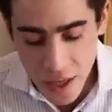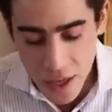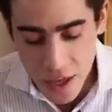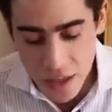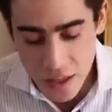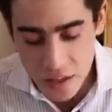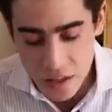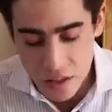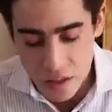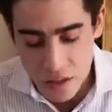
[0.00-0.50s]

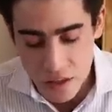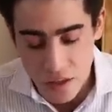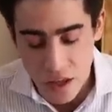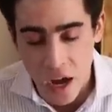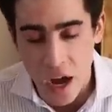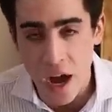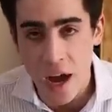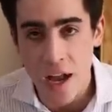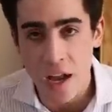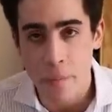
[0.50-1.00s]
and the,
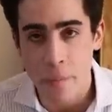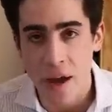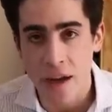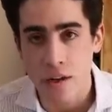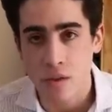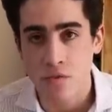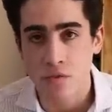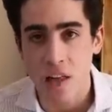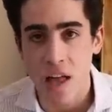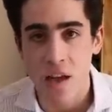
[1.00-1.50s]
the high
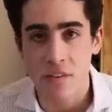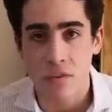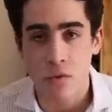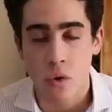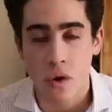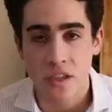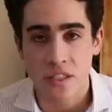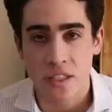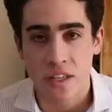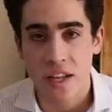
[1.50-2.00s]
amount of
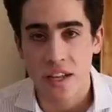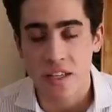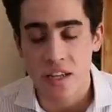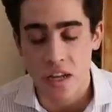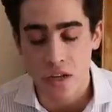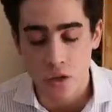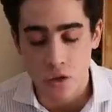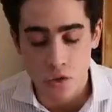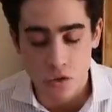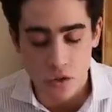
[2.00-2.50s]
flavonoids and
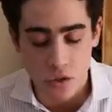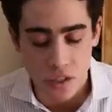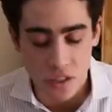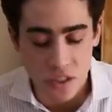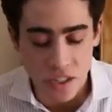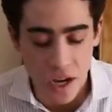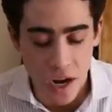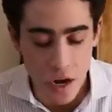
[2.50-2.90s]
anti-nutrients,